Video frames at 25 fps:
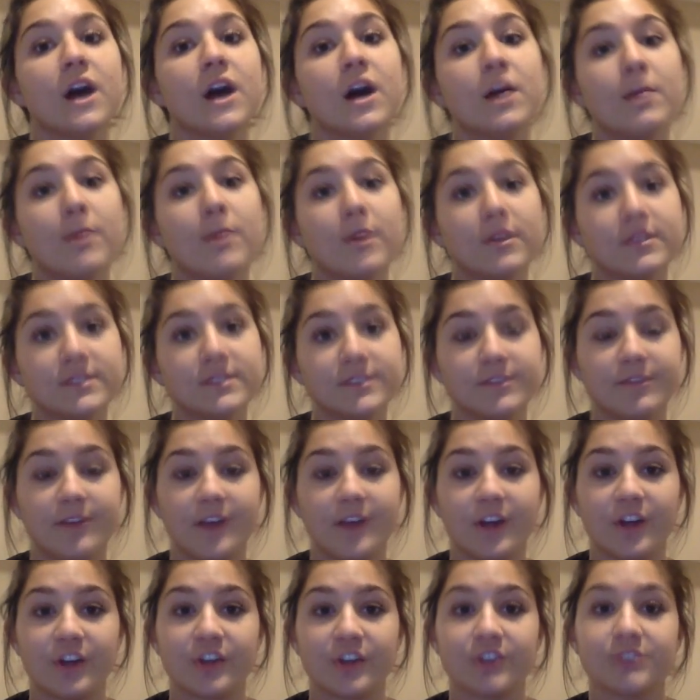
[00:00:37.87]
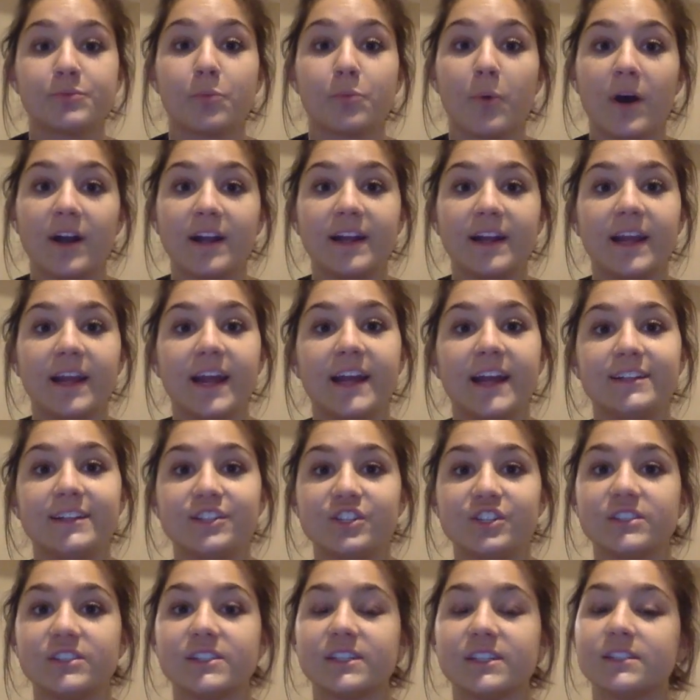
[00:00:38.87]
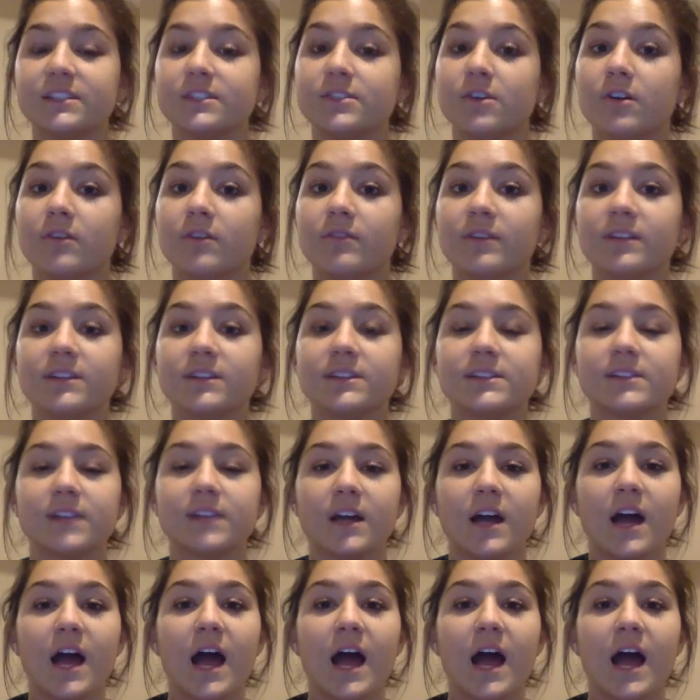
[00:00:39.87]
emulsifiers, wetting agents, and solvents.